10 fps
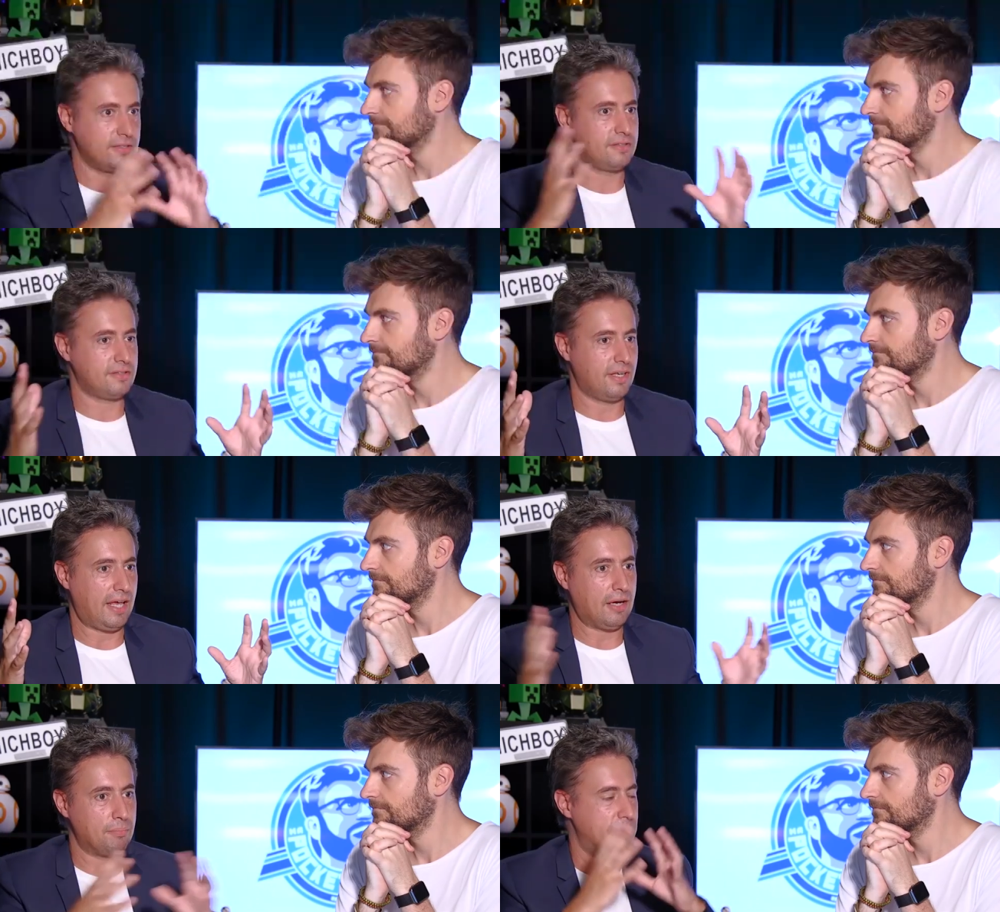Speaker 1: is
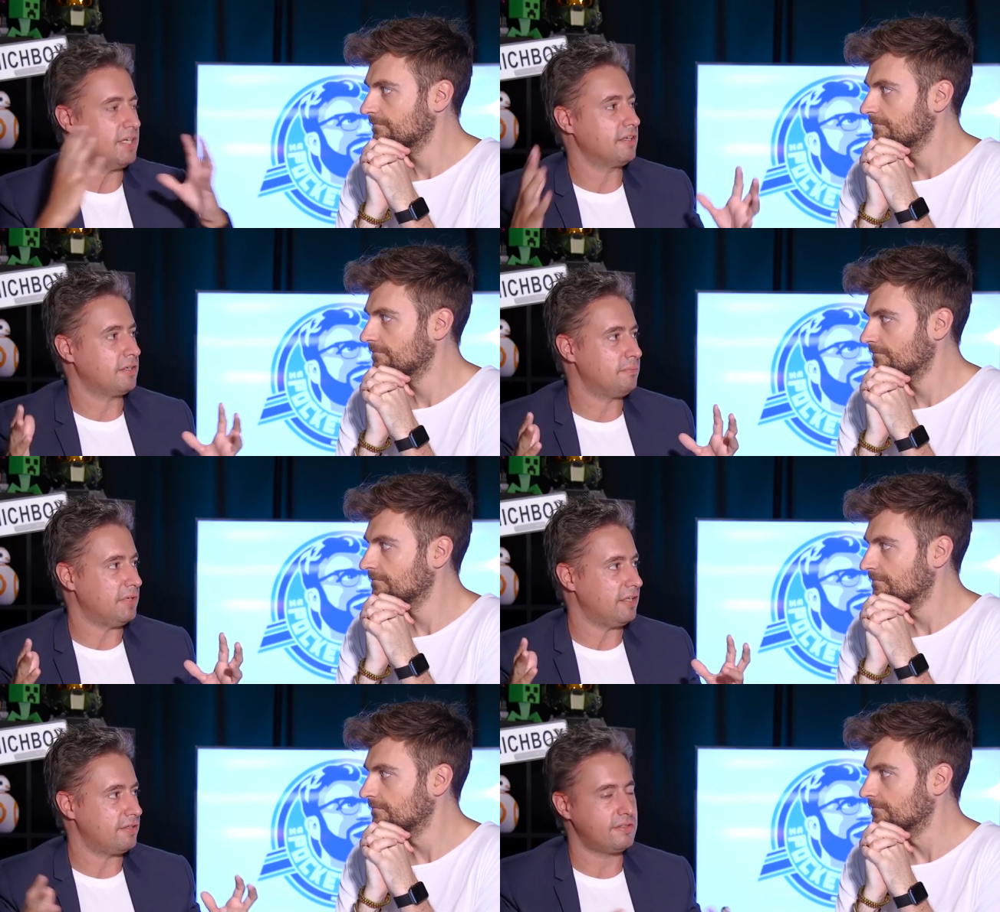how big it can
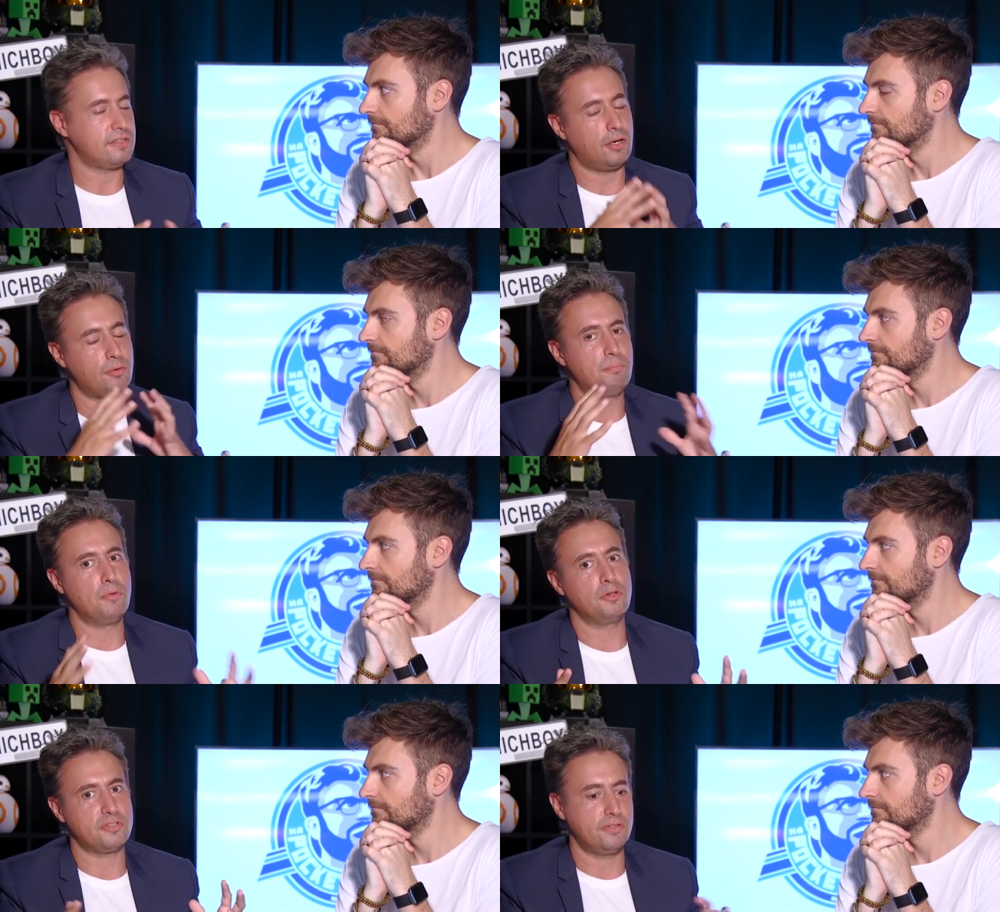be. This mm. is how
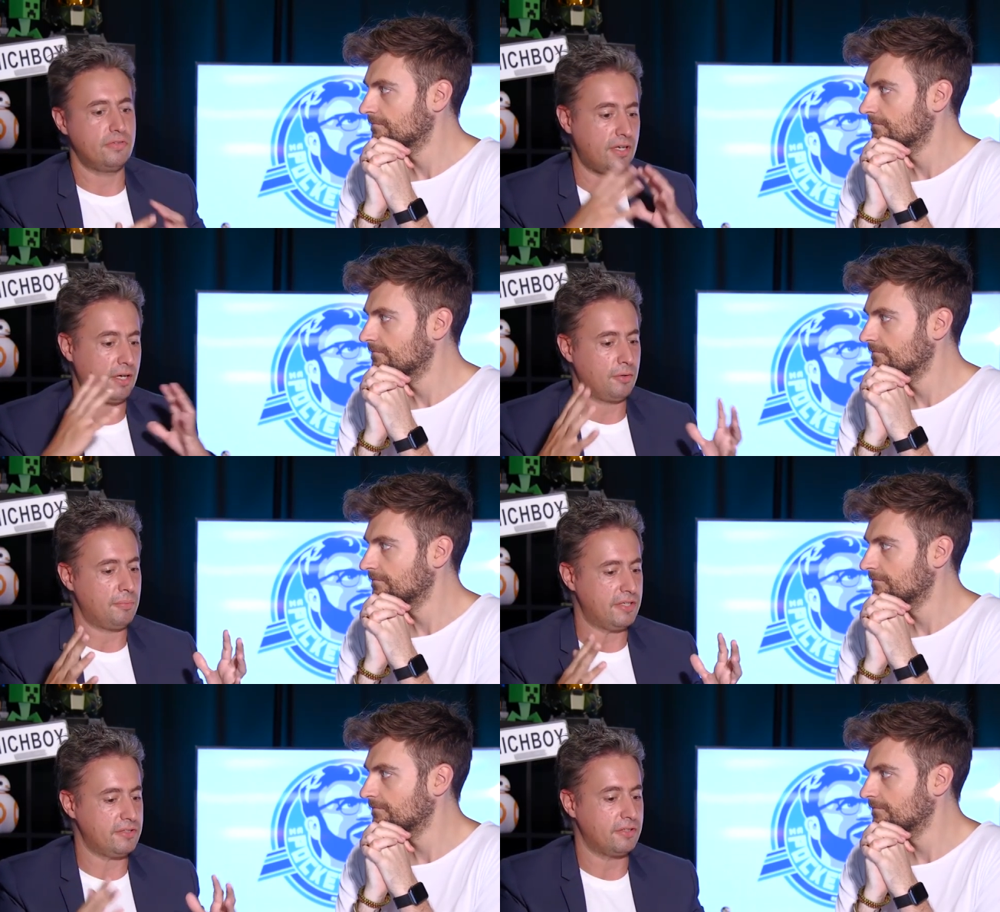immersive and how
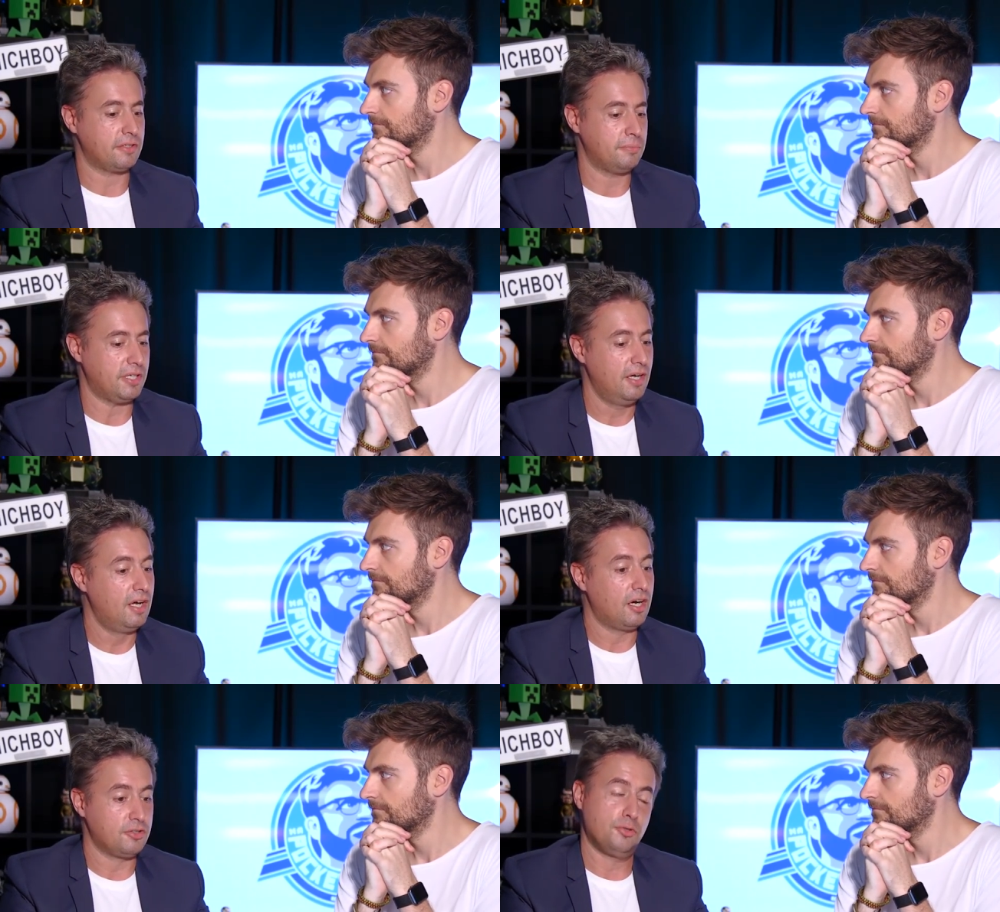amazing it can be.
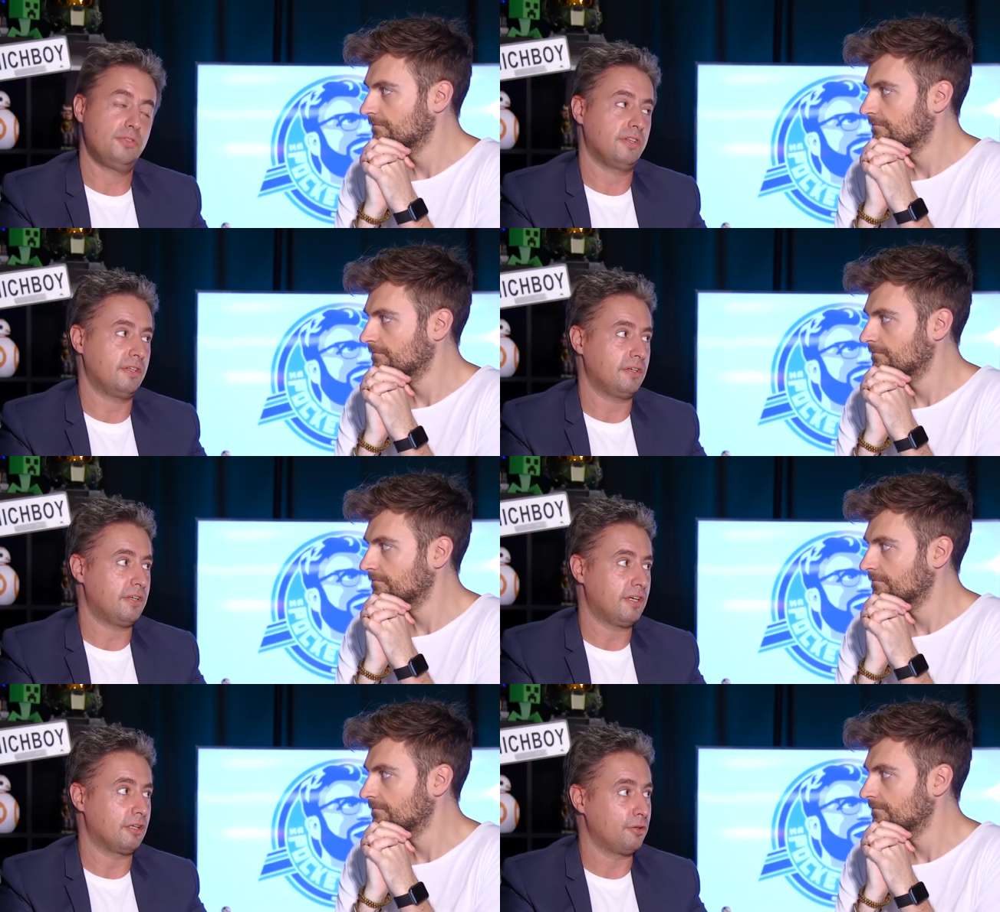I do think they're going
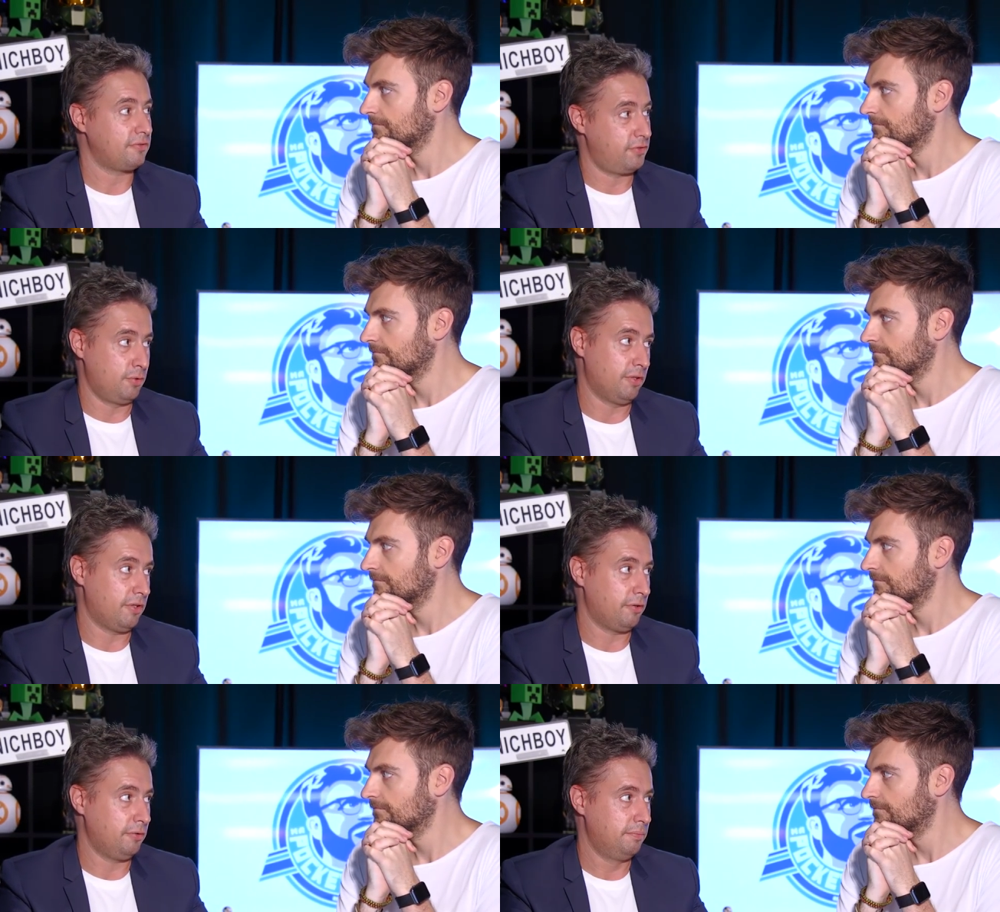to get a lot fewer
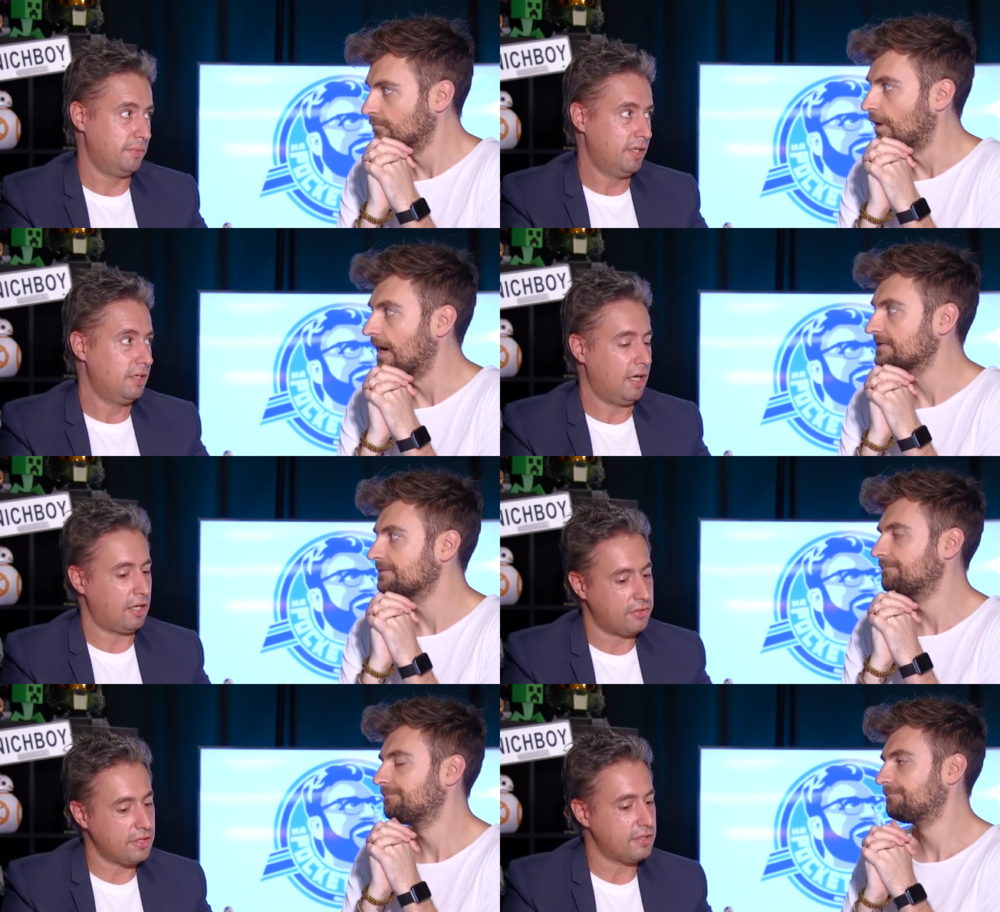though. Right.
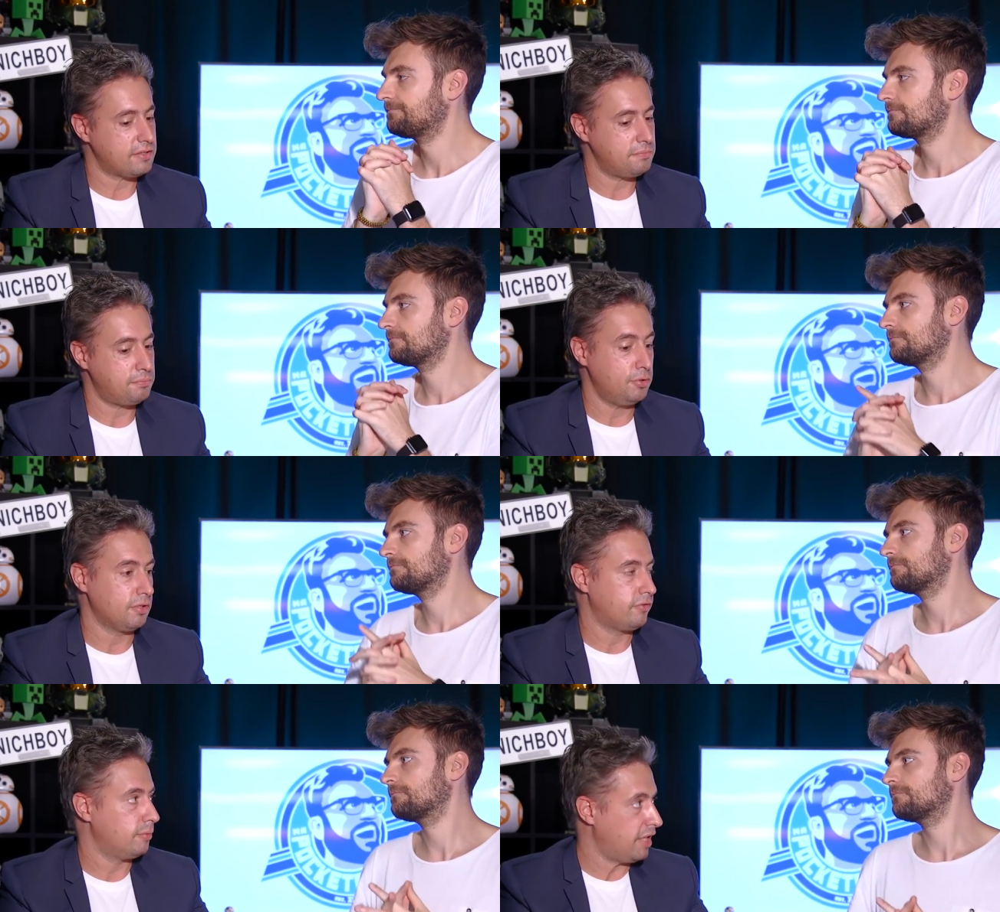And I think that's
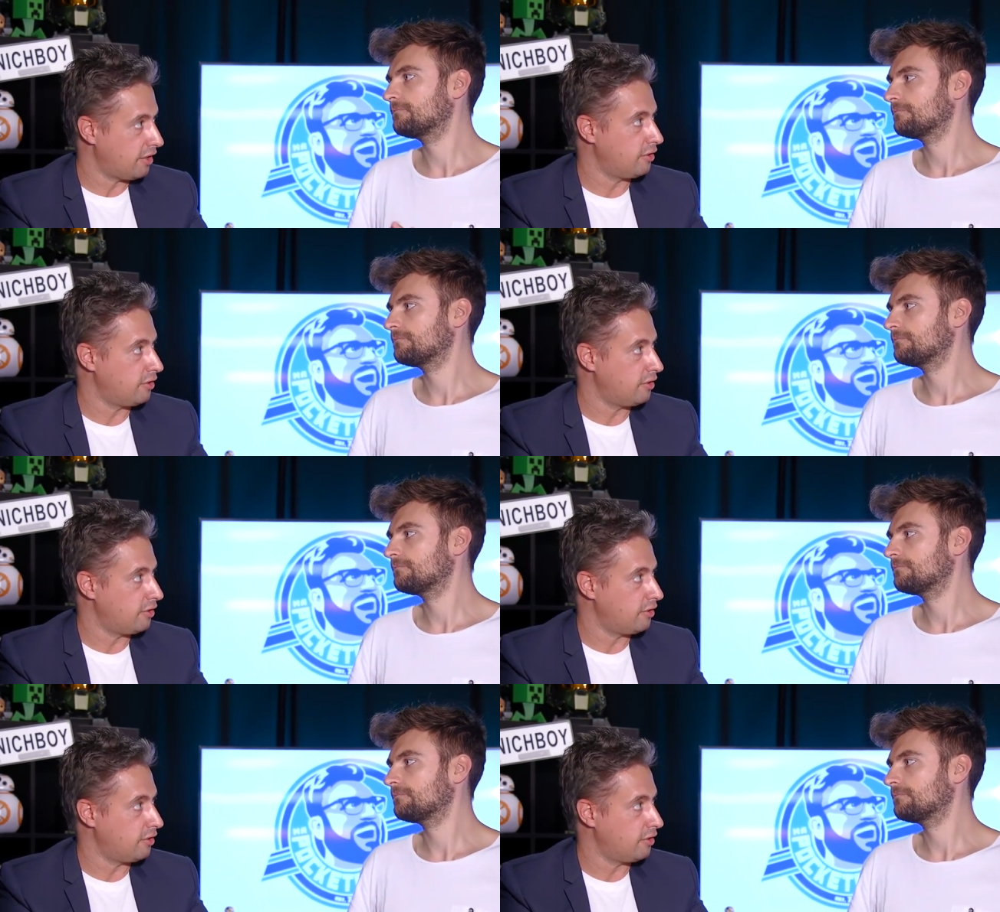purely from an